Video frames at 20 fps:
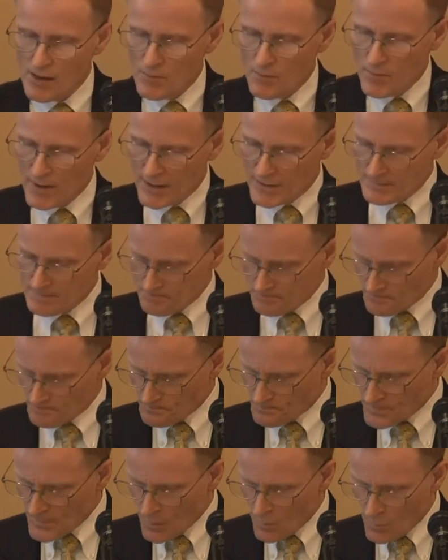But
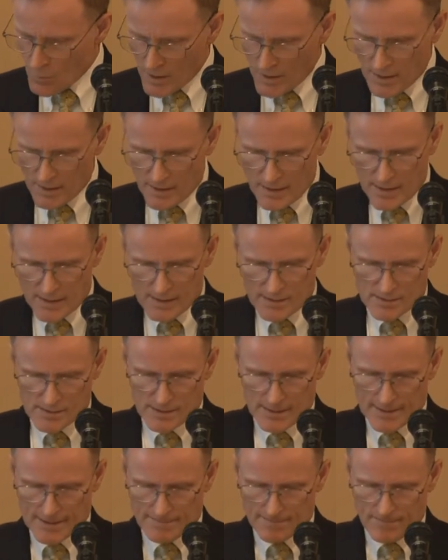what
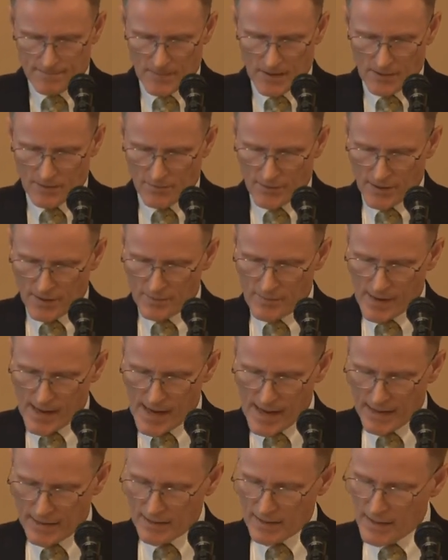it's at the very
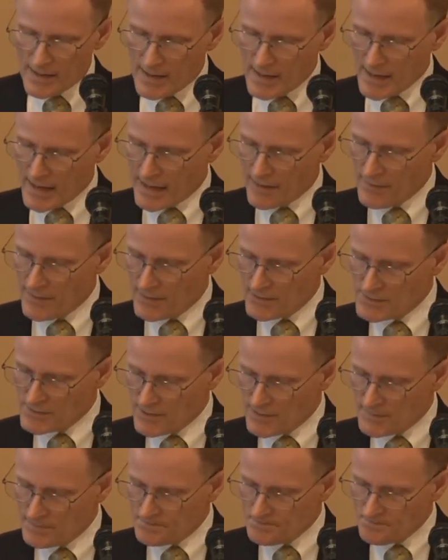back, and there's
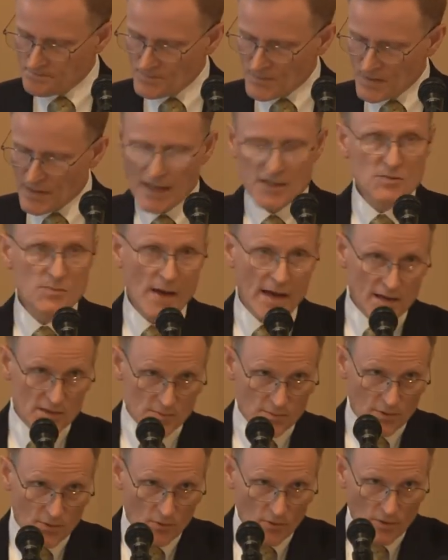a case
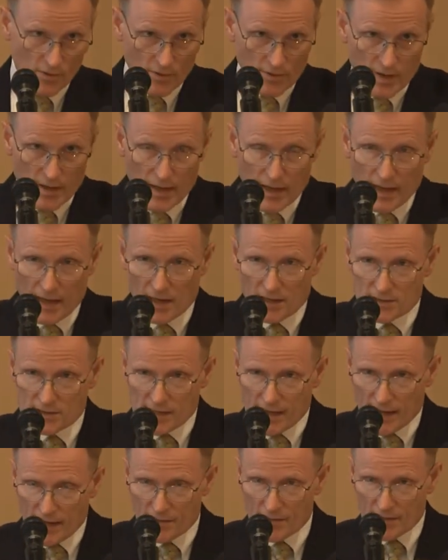management order.
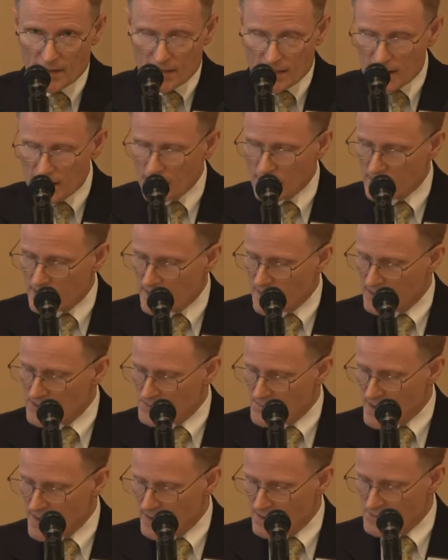And the key to the
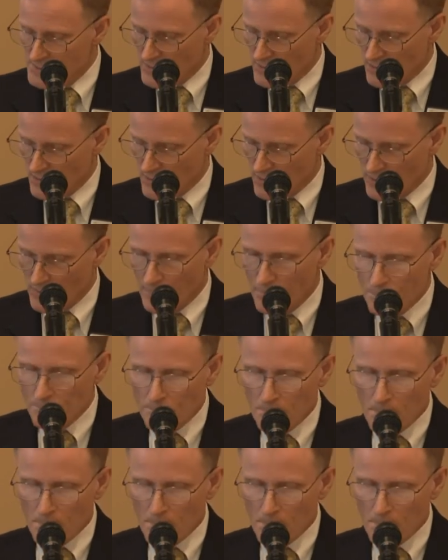case management order